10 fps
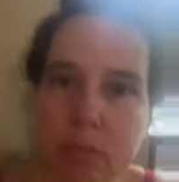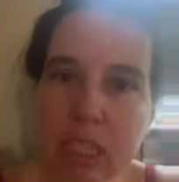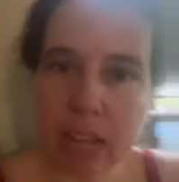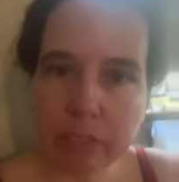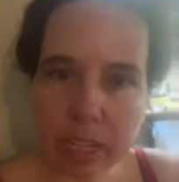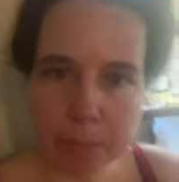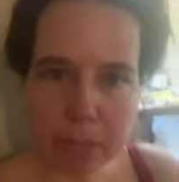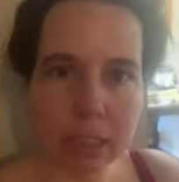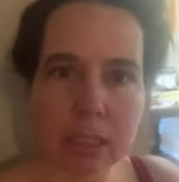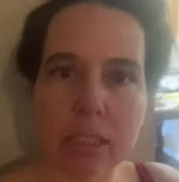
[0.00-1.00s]
I've come
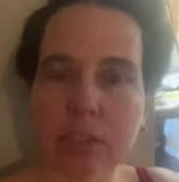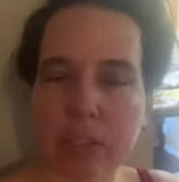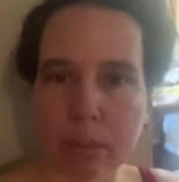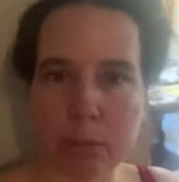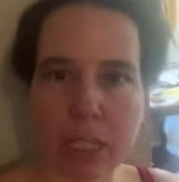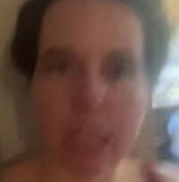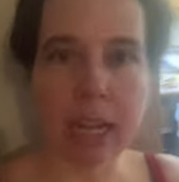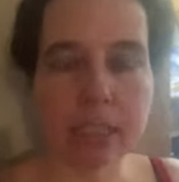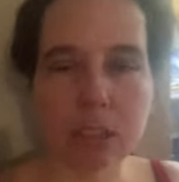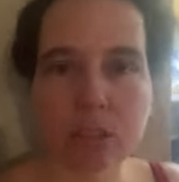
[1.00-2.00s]
out of this family.
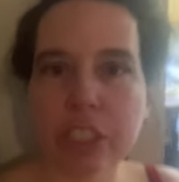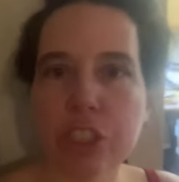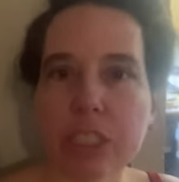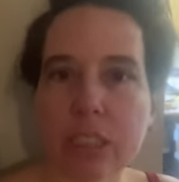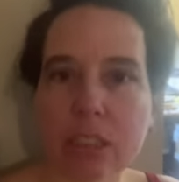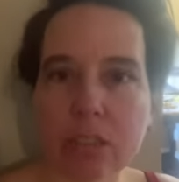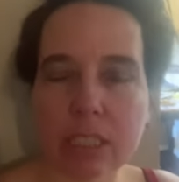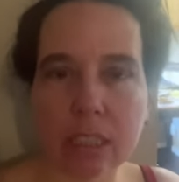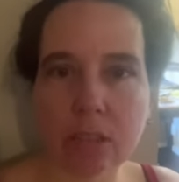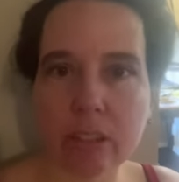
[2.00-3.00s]
As a Christian, you
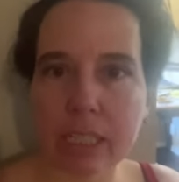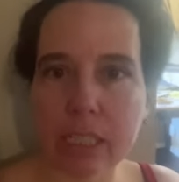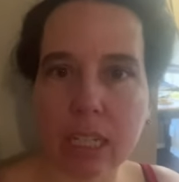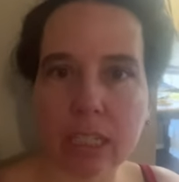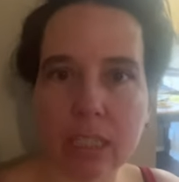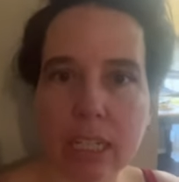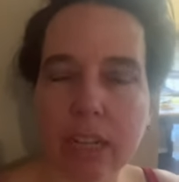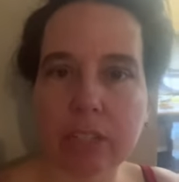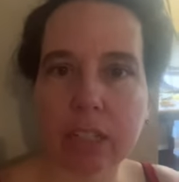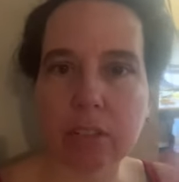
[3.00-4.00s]
see the Christ-like
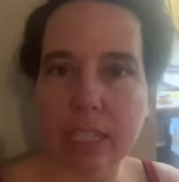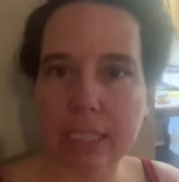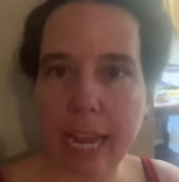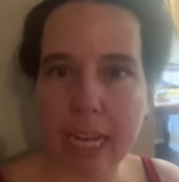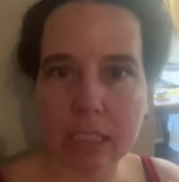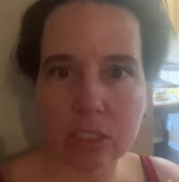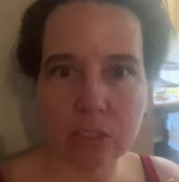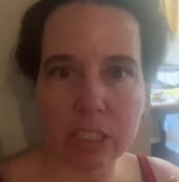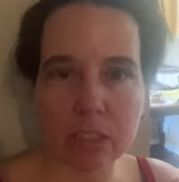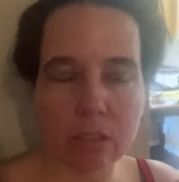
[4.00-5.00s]
love that Christ has for
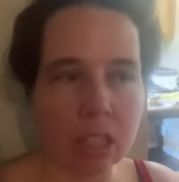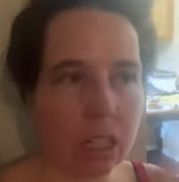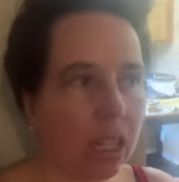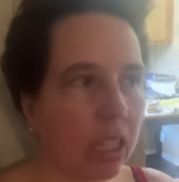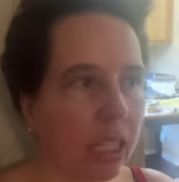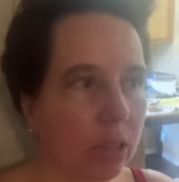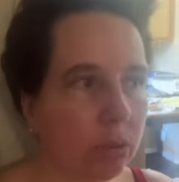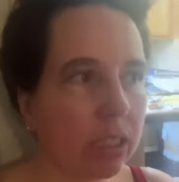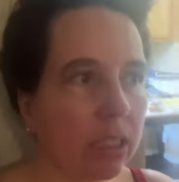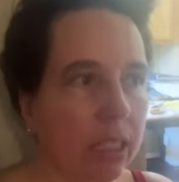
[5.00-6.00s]
you. He
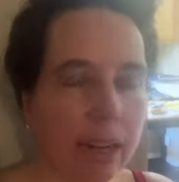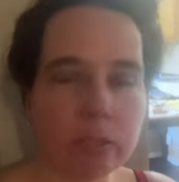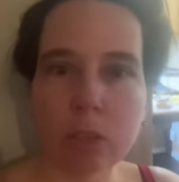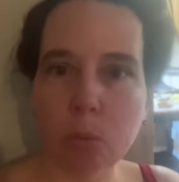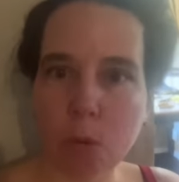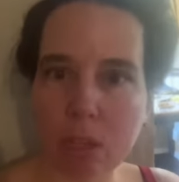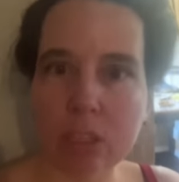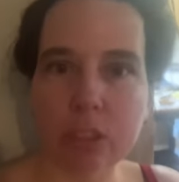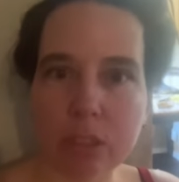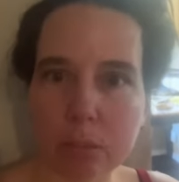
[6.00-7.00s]
would never
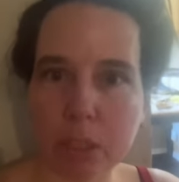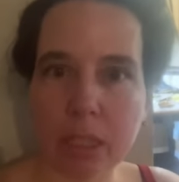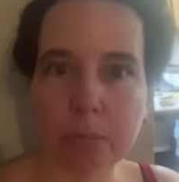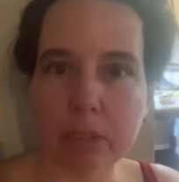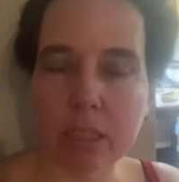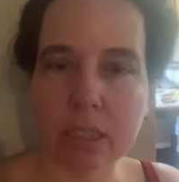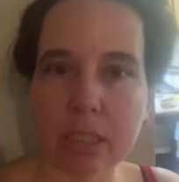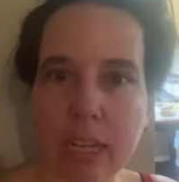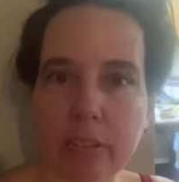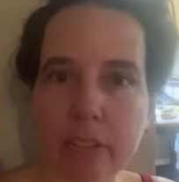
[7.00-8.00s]
want you to put up with this
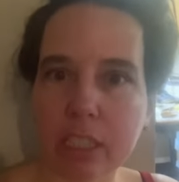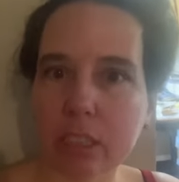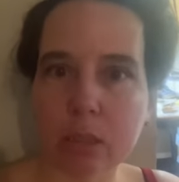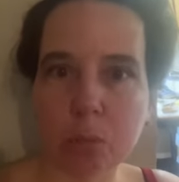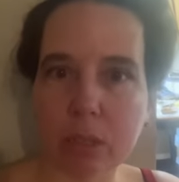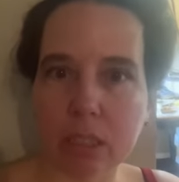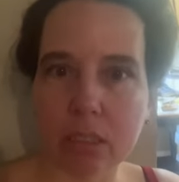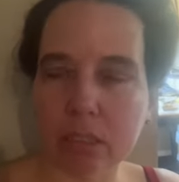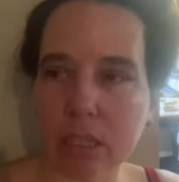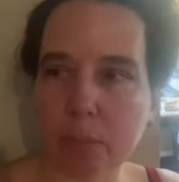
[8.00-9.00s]
stuff. He just wouldn't.
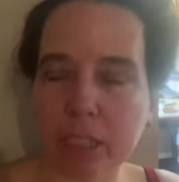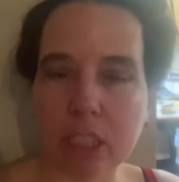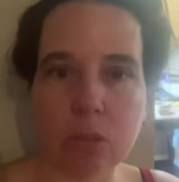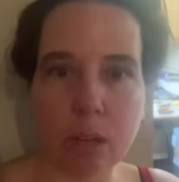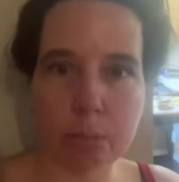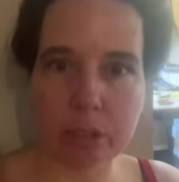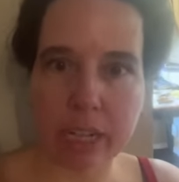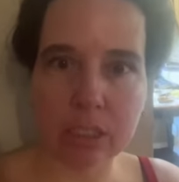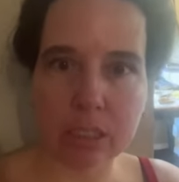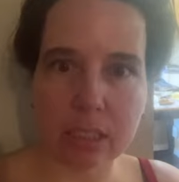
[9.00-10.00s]
I mean, you are
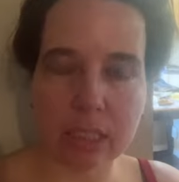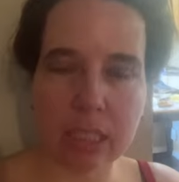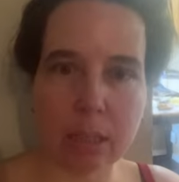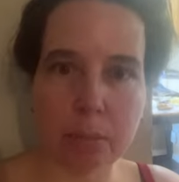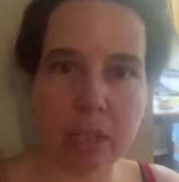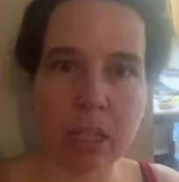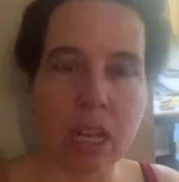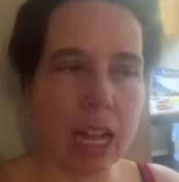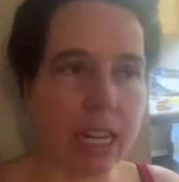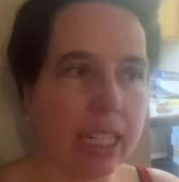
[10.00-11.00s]
precious to him.
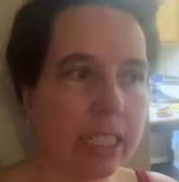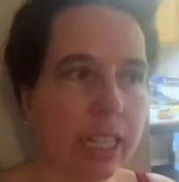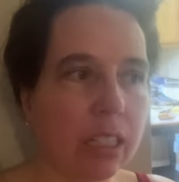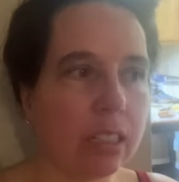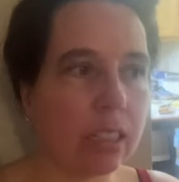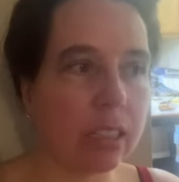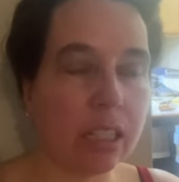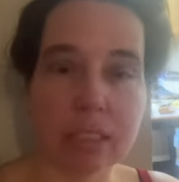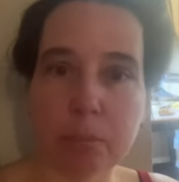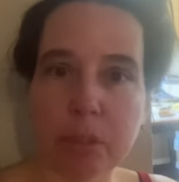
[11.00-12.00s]
And he tells us
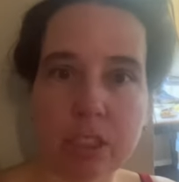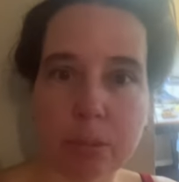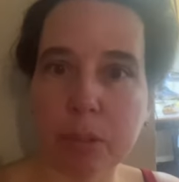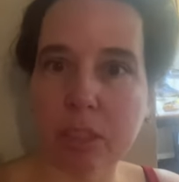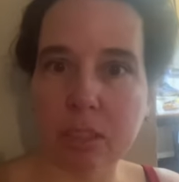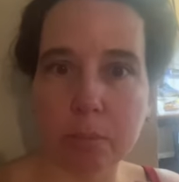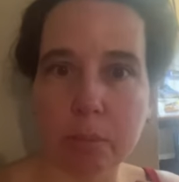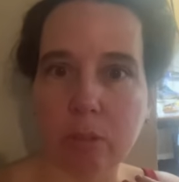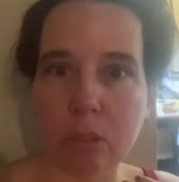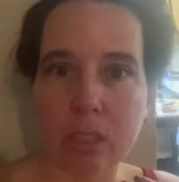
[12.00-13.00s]
not to put your pearls
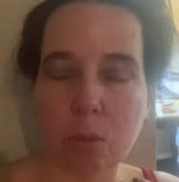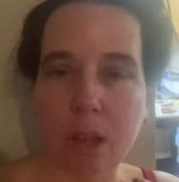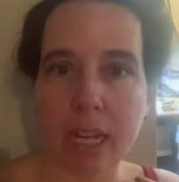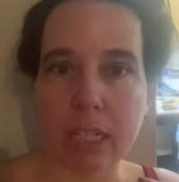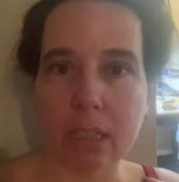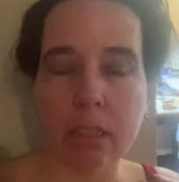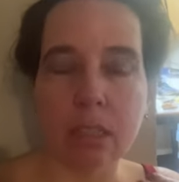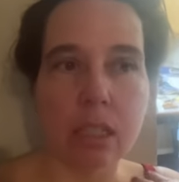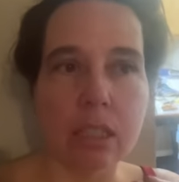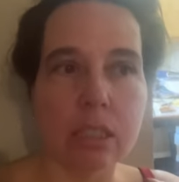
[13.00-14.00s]
before swine.
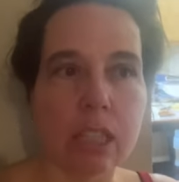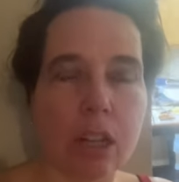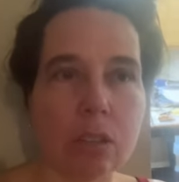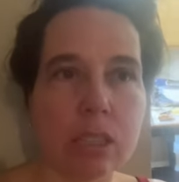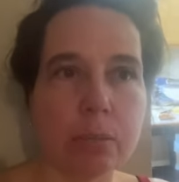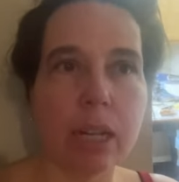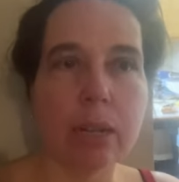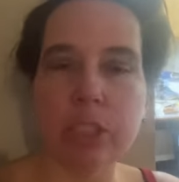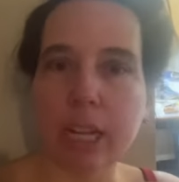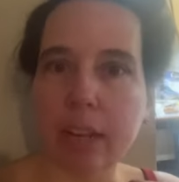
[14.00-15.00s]
So
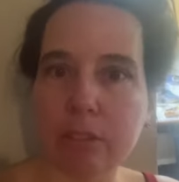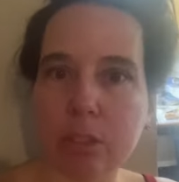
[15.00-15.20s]
sometimes you have to